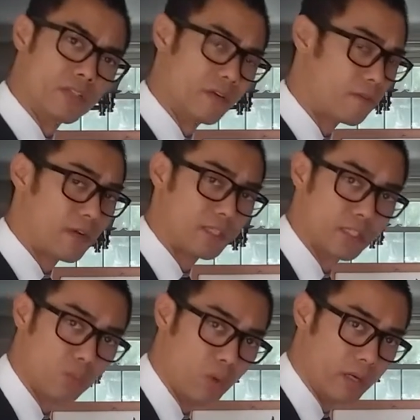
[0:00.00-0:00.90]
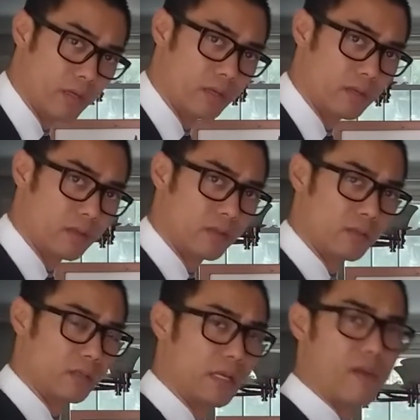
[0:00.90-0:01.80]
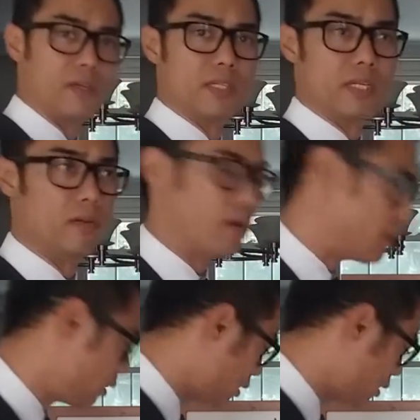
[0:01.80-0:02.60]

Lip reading: and the freshest one, guaranteed, right?